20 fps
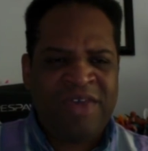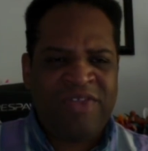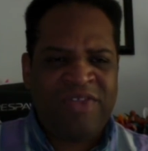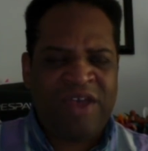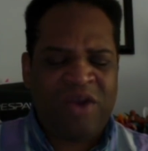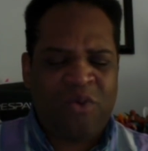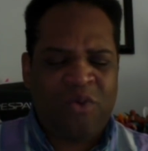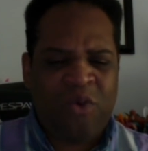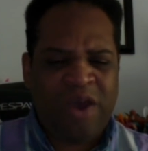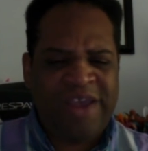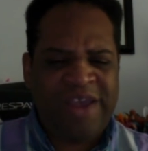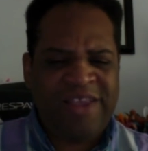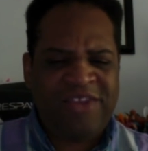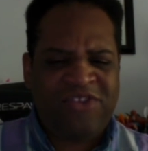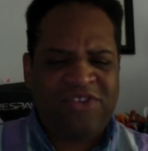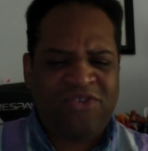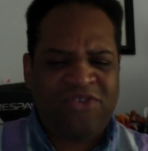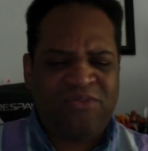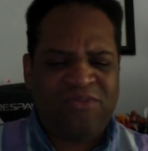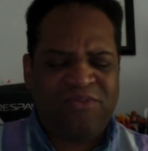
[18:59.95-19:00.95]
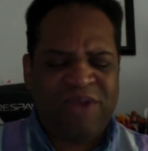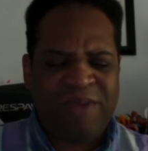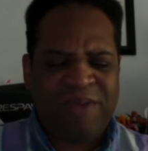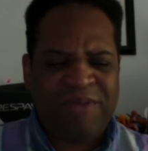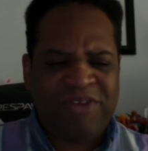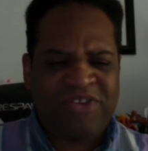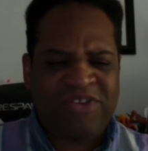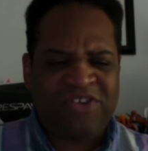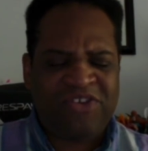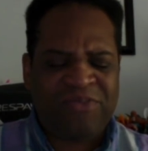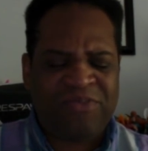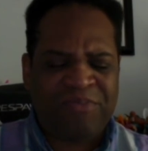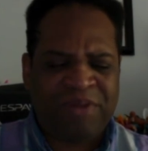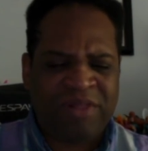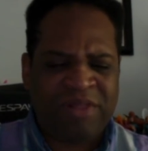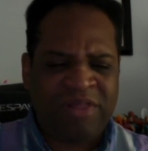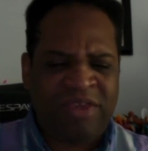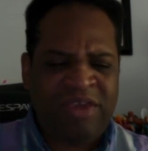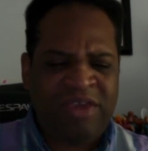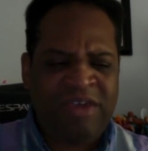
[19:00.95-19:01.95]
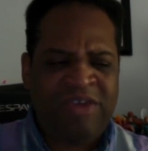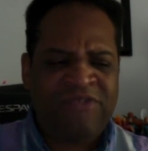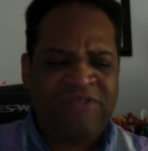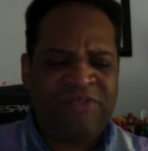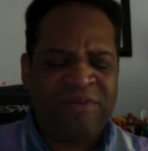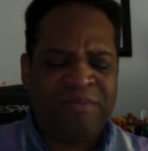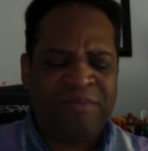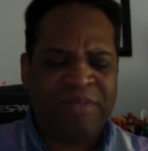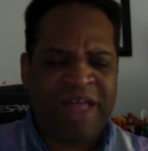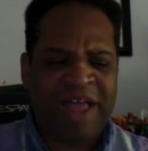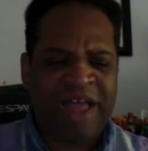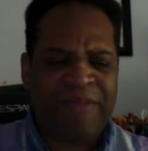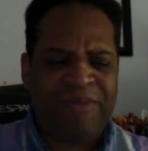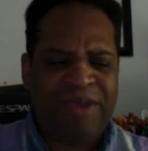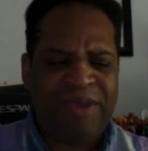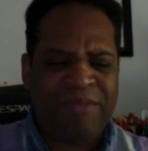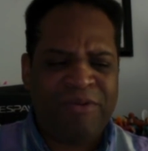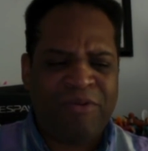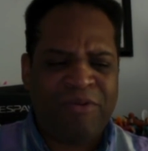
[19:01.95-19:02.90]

that white supremacists believe black people